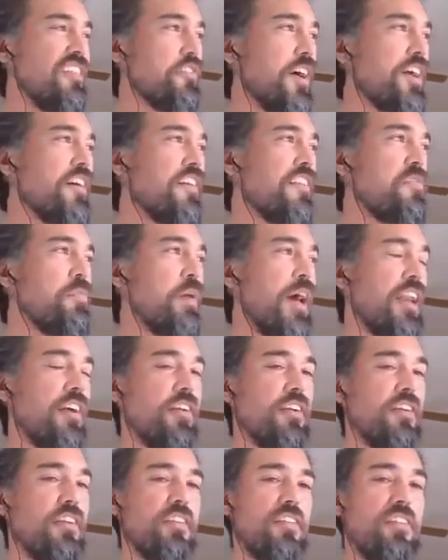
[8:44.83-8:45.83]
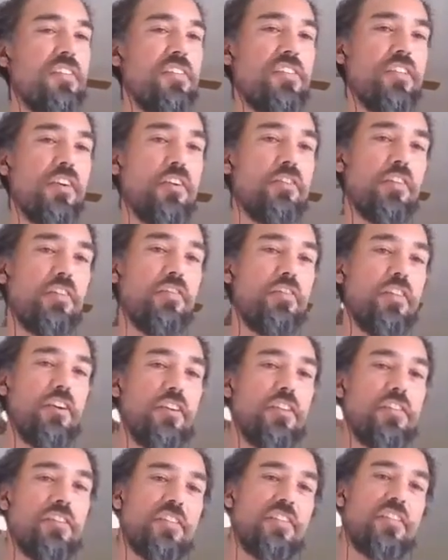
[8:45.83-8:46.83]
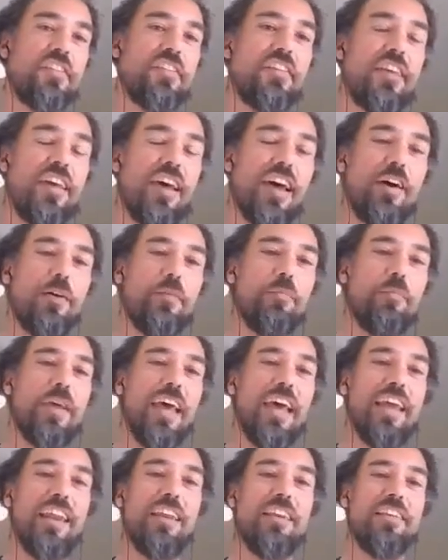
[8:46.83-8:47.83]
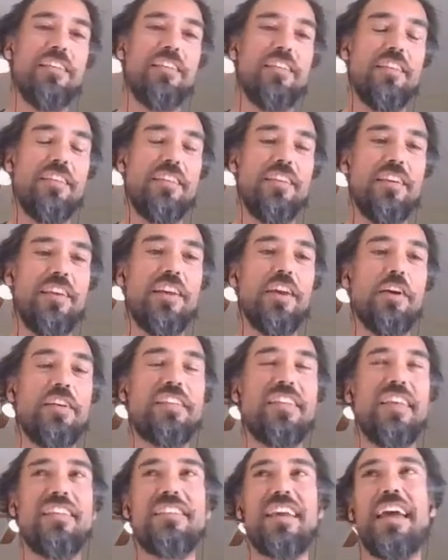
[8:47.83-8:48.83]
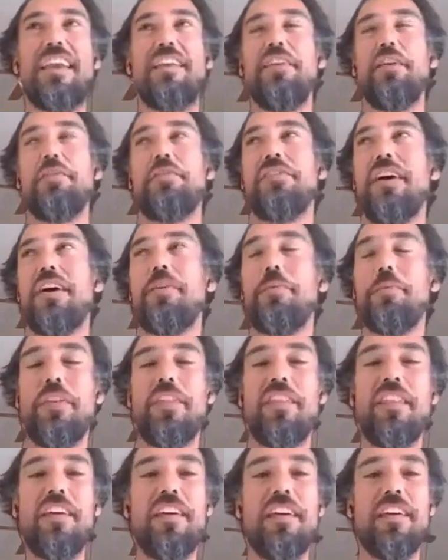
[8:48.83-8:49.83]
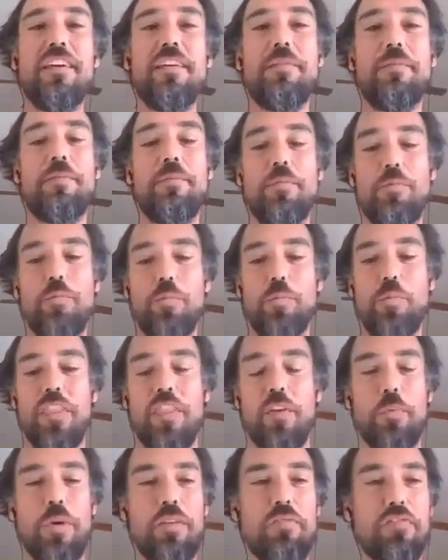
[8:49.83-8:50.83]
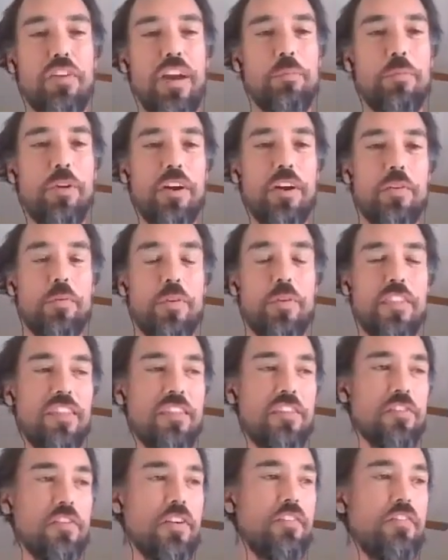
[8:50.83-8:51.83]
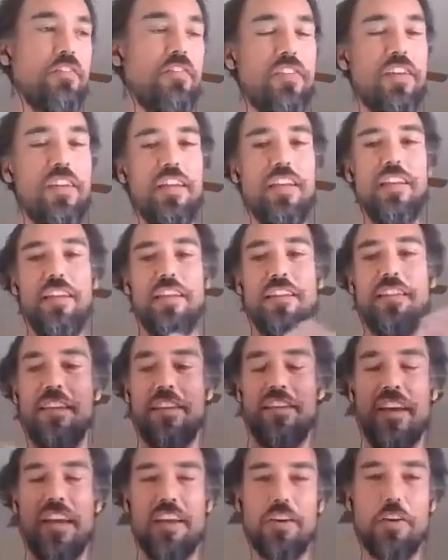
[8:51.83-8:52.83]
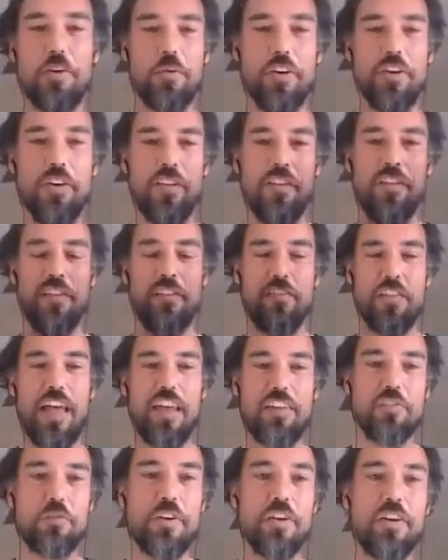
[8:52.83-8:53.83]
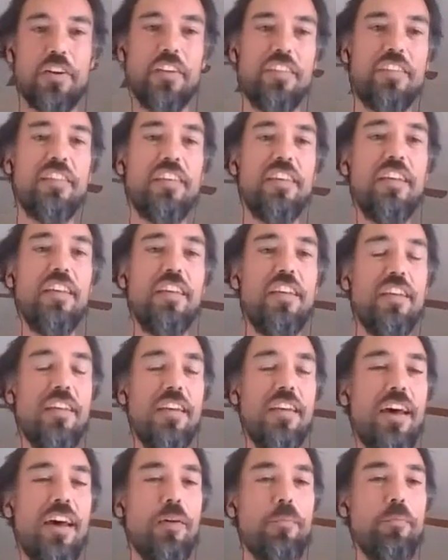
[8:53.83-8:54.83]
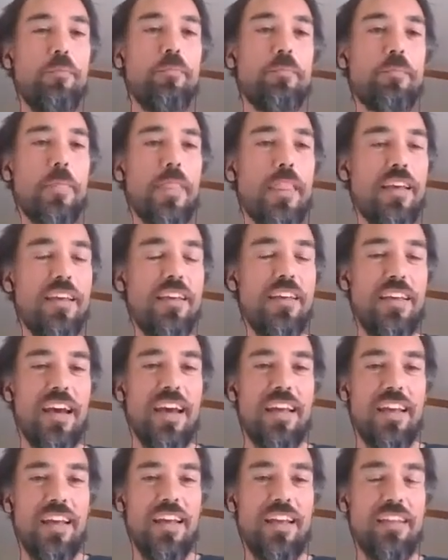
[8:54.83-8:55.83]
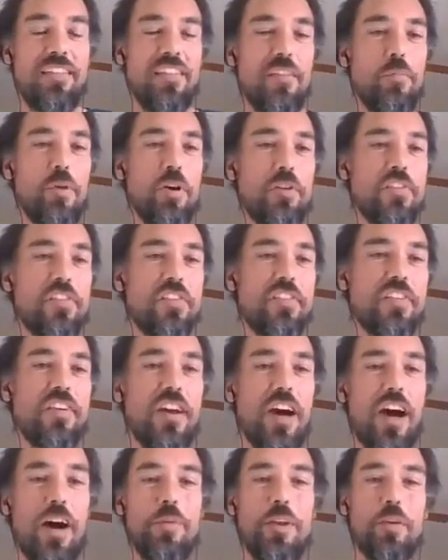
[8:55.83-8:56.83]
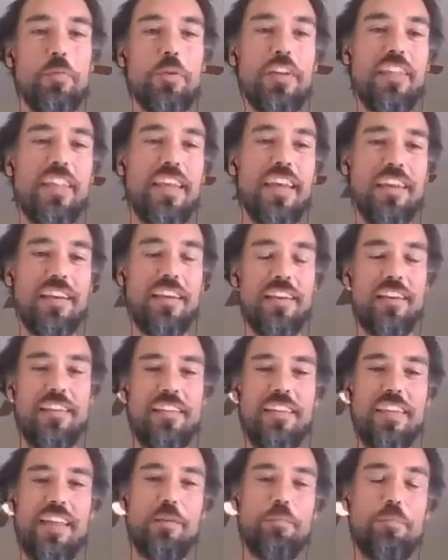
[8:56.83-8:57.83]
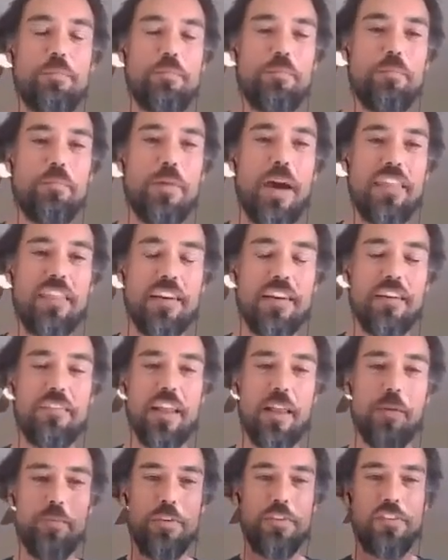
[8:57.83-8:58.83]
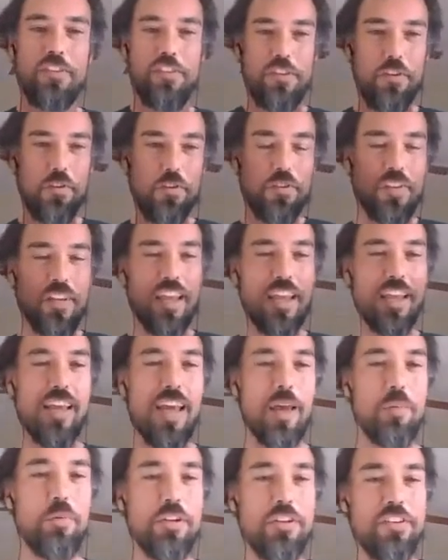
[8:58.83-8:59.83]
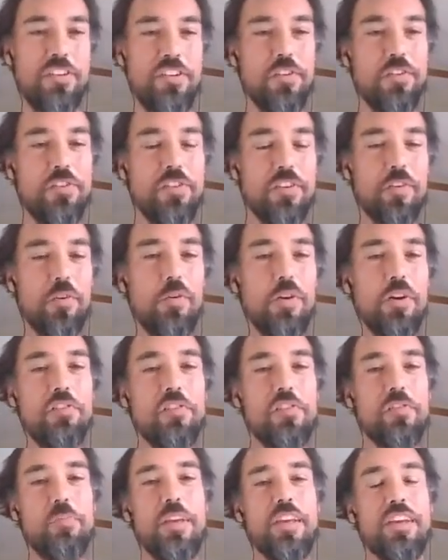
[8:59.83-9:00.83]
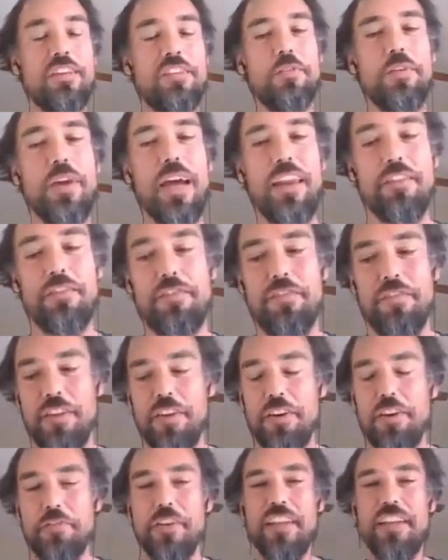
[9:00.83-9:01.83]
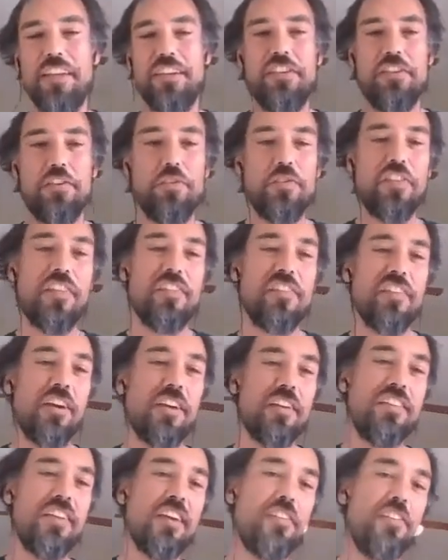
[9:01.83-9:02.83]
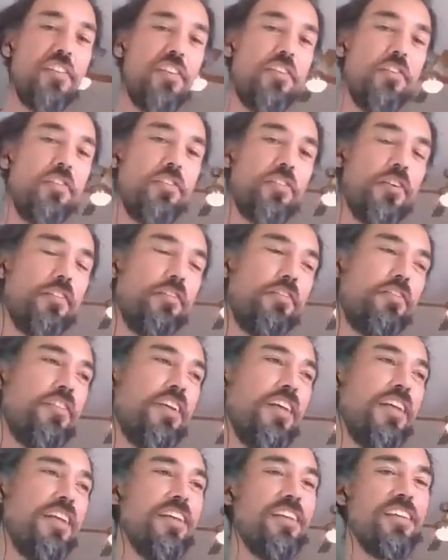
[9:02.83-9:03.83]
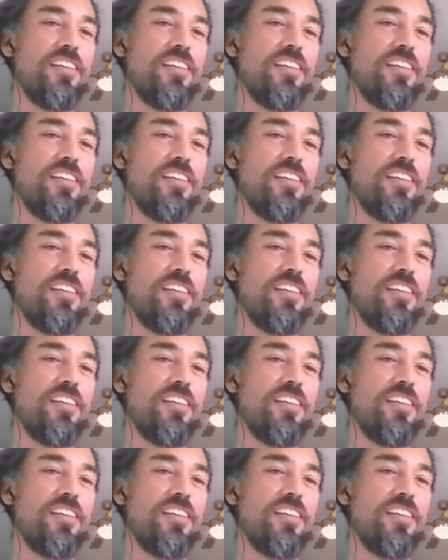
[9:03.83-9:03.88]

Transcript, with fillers: and so I call this pattern server first. Um, and it, you know, it's, it's kind of, you start with the, with the web framework, with the sort of the Django world or the Flask world. Um, I, it's the most common one that, that Python developers choose. And I, I put choose in quotes because you kind of, you don't really choose this architecture. You sort of